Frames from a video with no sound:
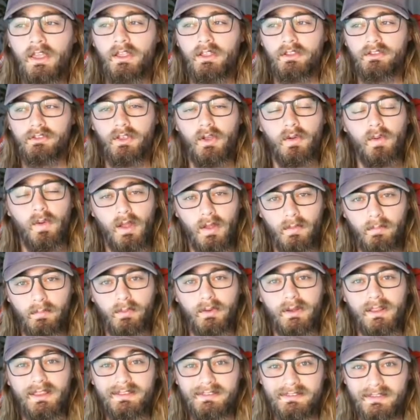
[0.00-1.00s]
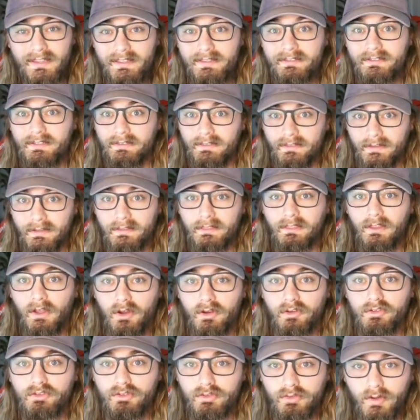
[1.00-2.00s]
So a pretty decently
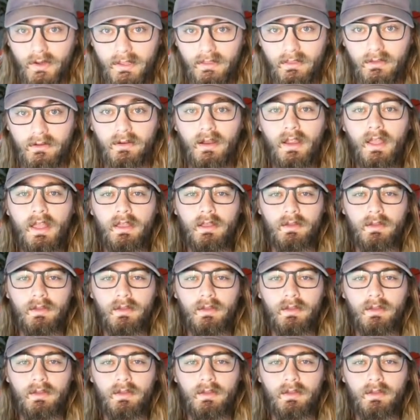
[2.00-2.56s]
large trailer,